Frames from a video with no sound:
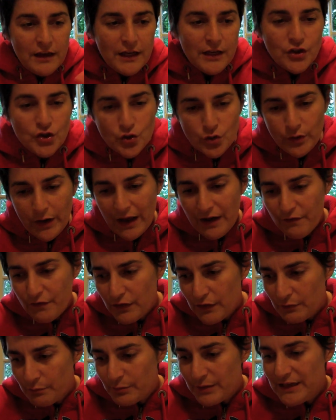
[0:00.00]
they do,
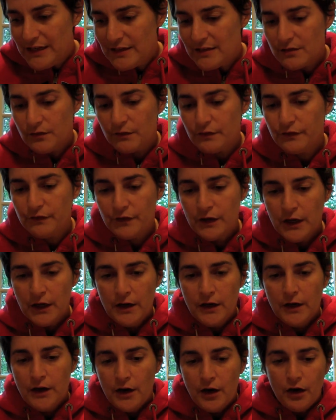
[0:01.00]
every piece of
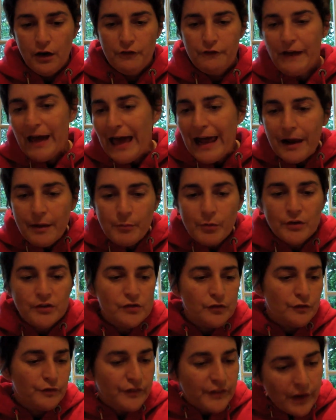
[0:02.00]
of
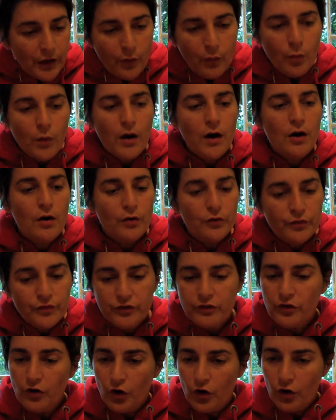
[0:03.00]
elements of terroir, of
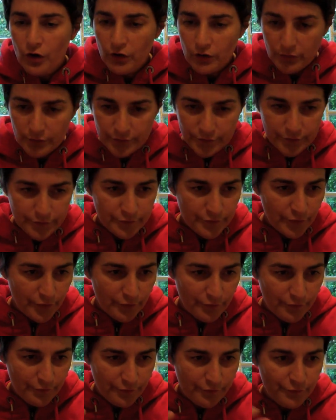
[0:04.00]
soil, of
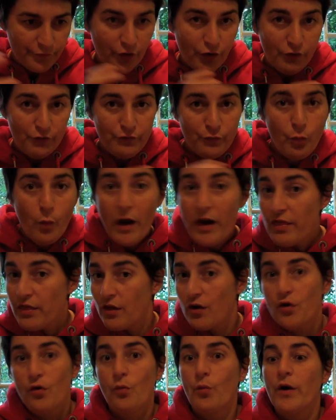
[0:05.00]
of of
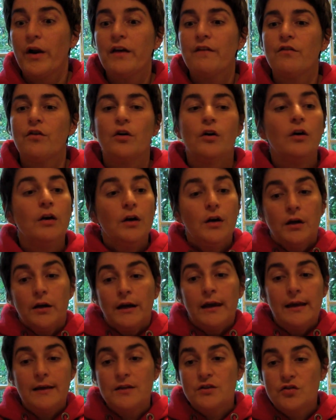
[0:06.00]
weather, whatever,
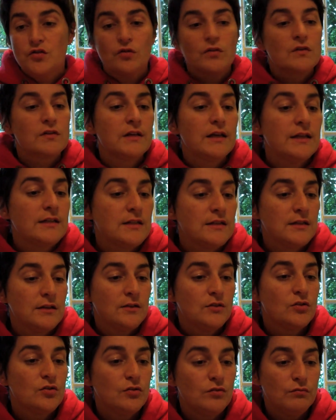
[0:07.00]
is translated
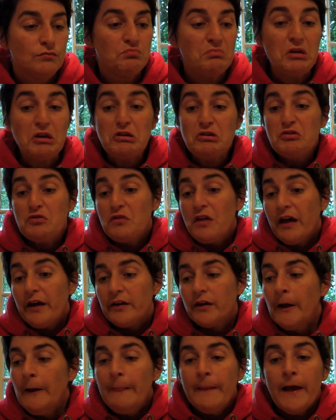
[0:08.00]
into into
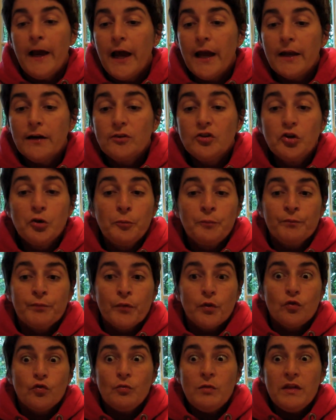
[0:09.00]
that. And
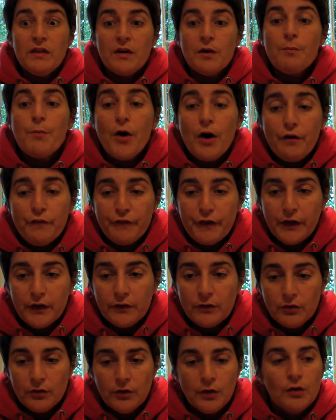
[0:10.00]
to me, they're
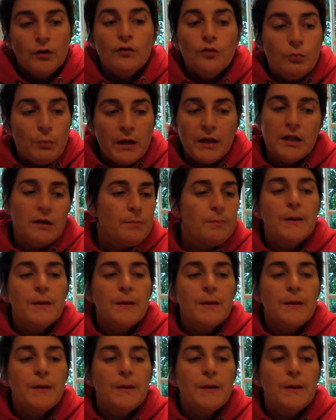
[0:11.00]
perfect. To many